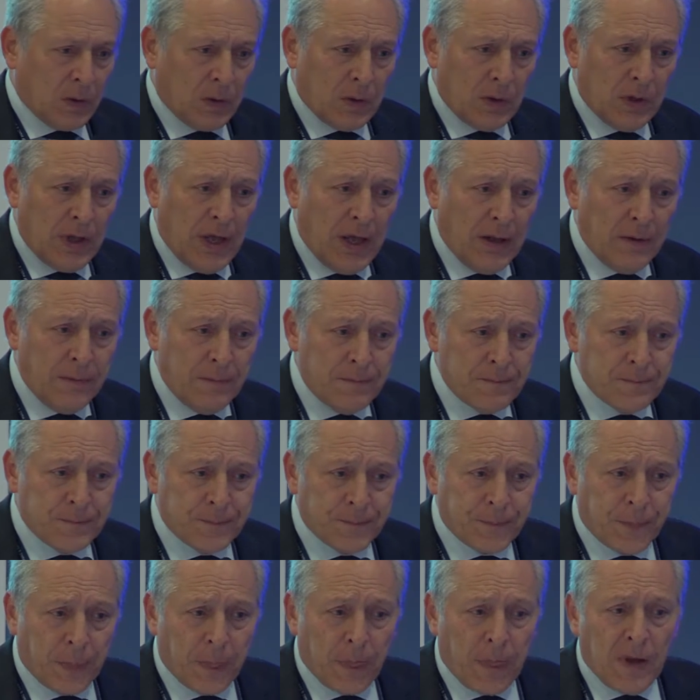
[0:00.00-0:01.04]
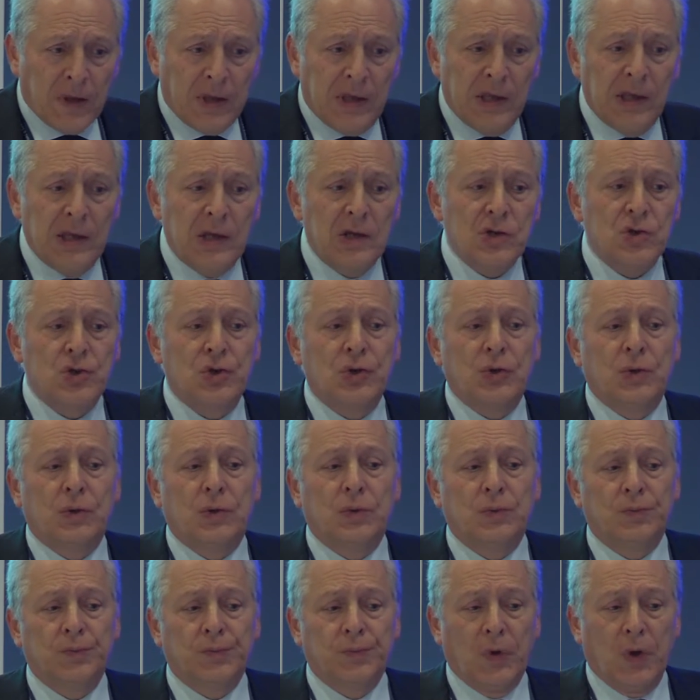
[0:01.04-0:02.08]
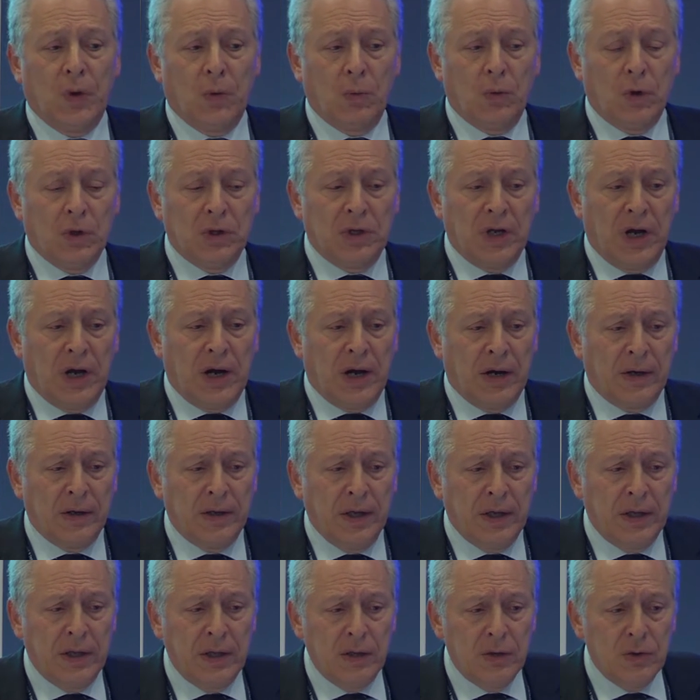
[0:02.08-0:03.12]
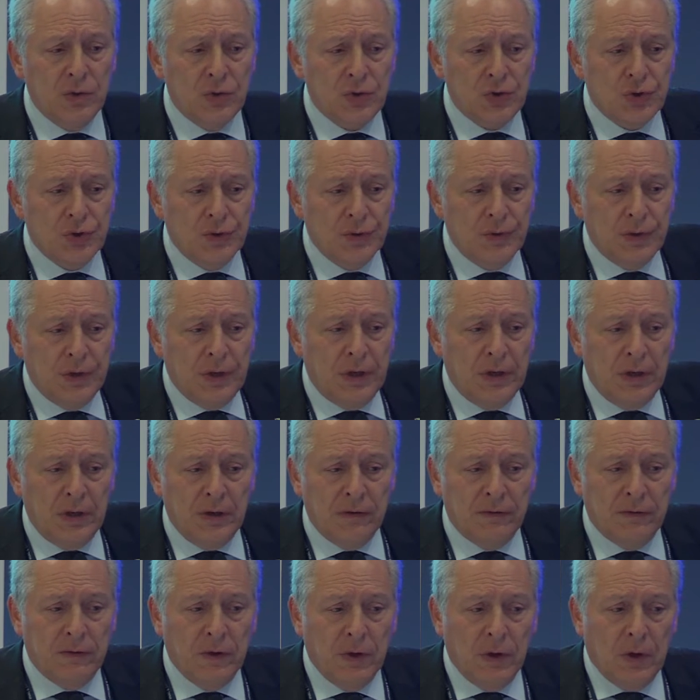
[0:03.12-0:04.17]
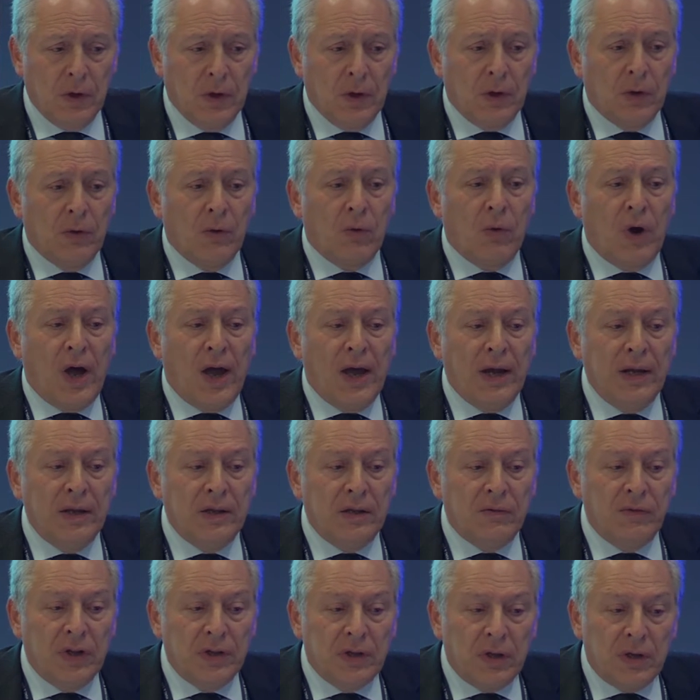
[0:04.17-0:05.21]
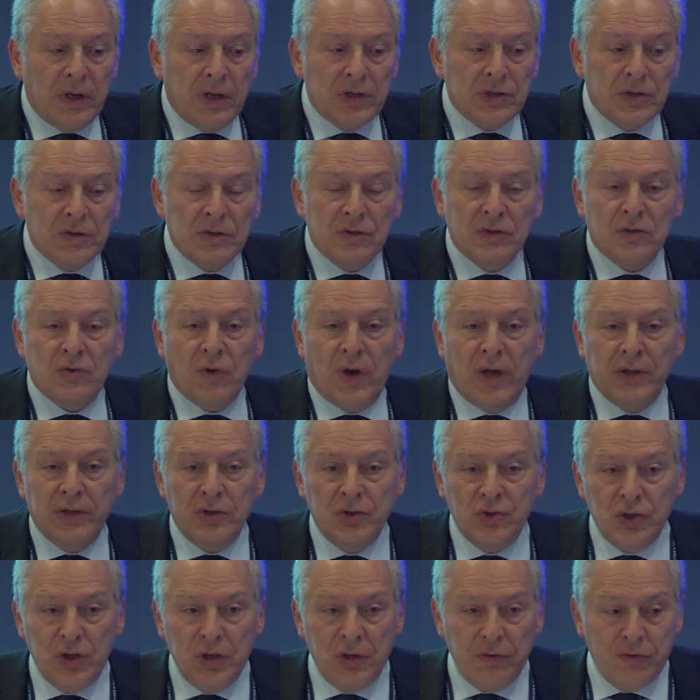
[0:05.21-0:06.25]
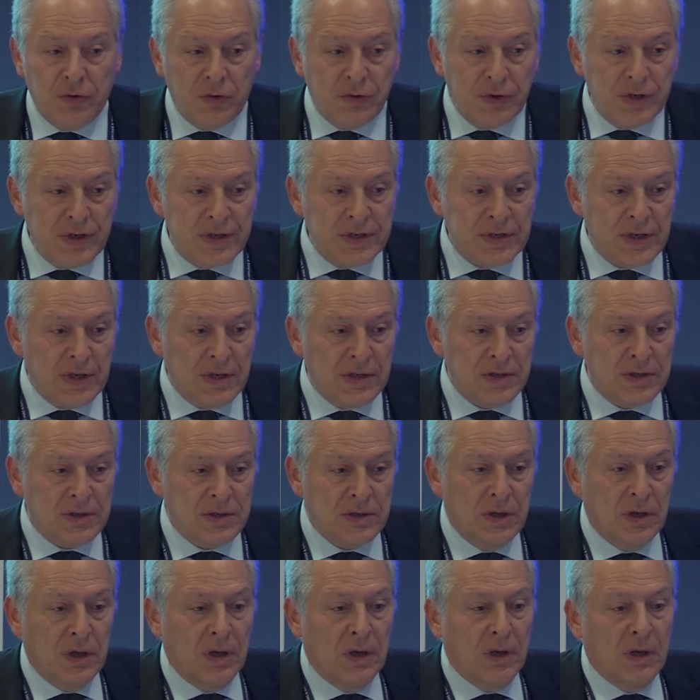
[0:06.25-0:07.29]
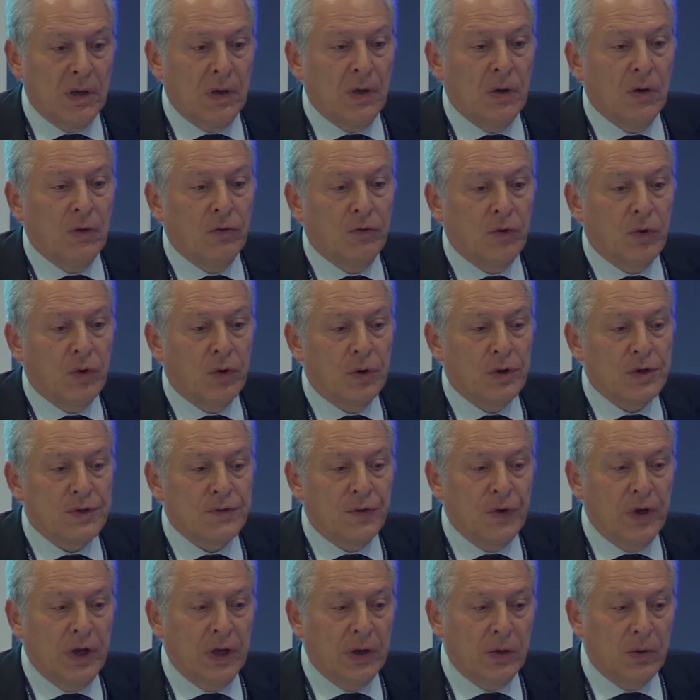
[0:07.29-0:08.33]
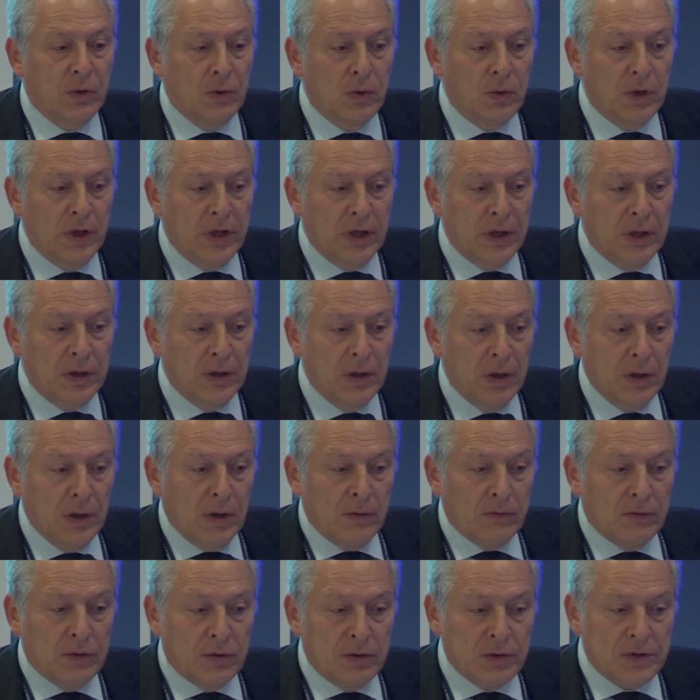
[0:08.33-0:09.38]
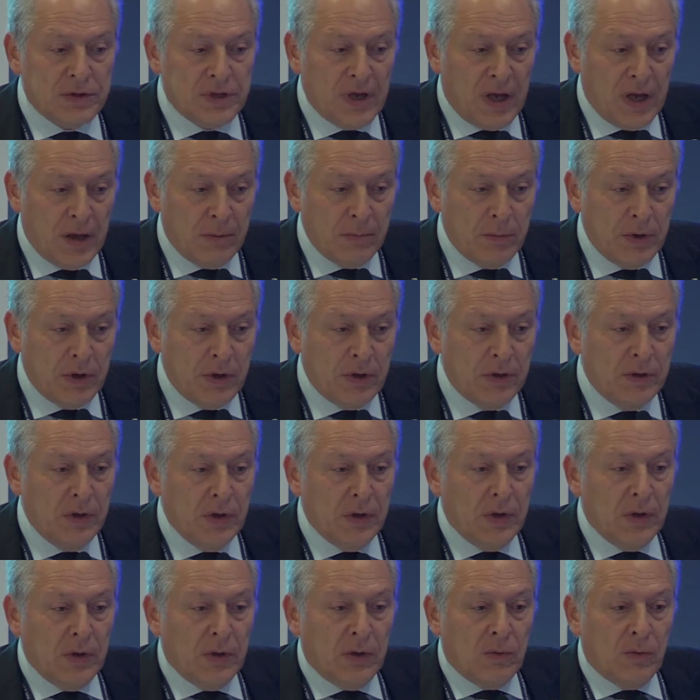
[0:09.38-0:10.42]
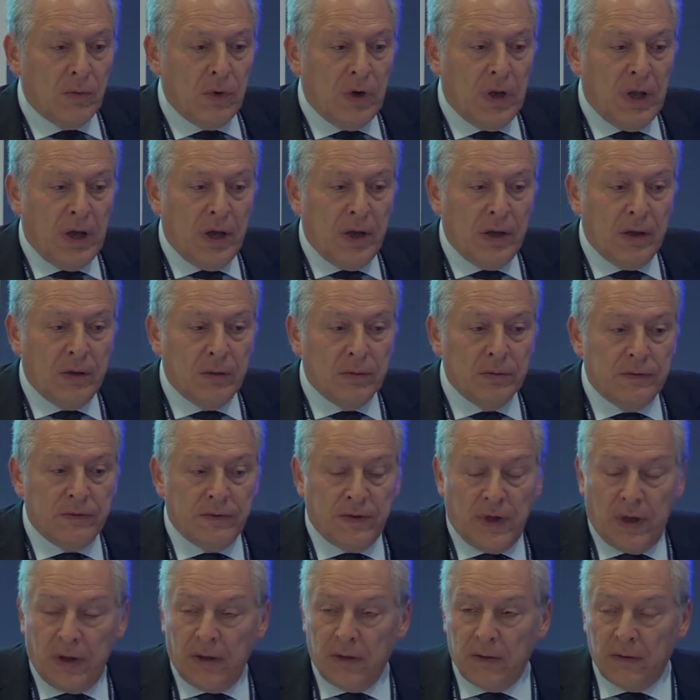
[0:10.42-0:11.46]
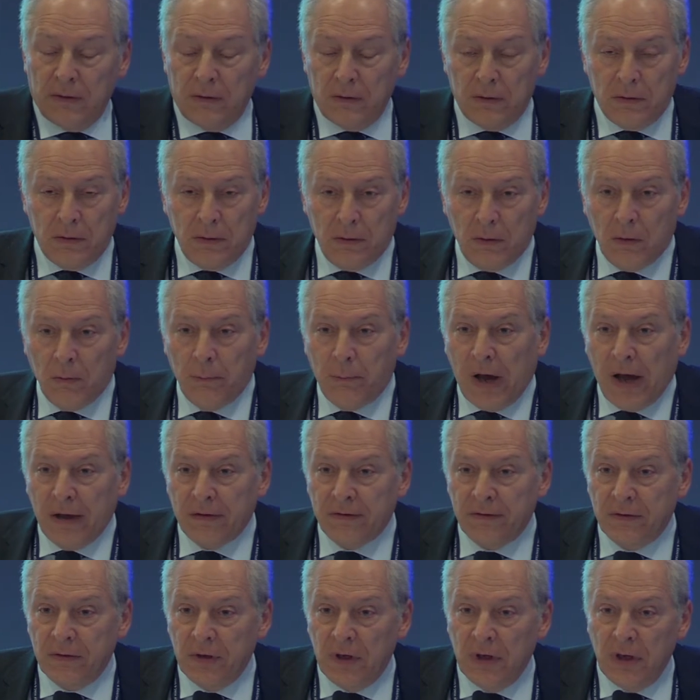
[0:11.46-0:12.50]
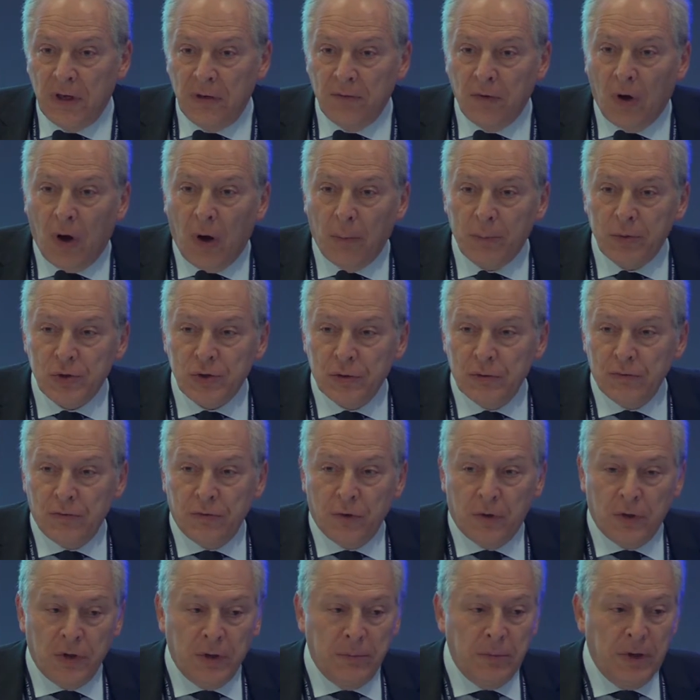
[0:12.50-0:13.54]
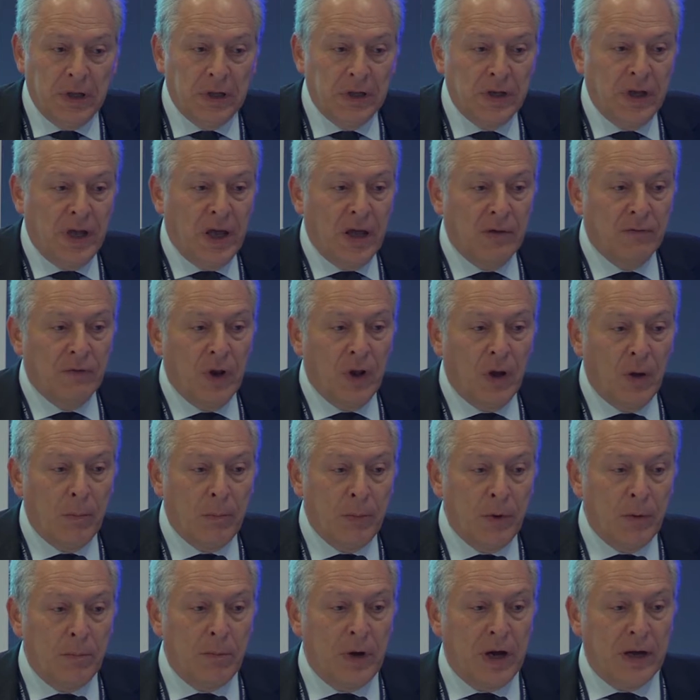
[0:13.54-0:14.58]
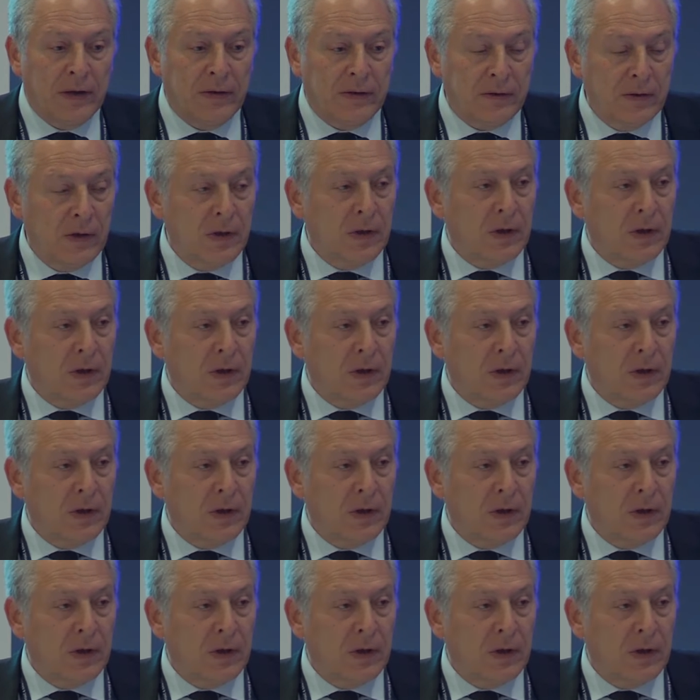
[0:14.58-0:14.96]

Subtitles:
Then, key issue. What are? The key issue is right ventilation strategy, for instance, of course, free cooling for summer, relying on set or passive option for the building envelope, but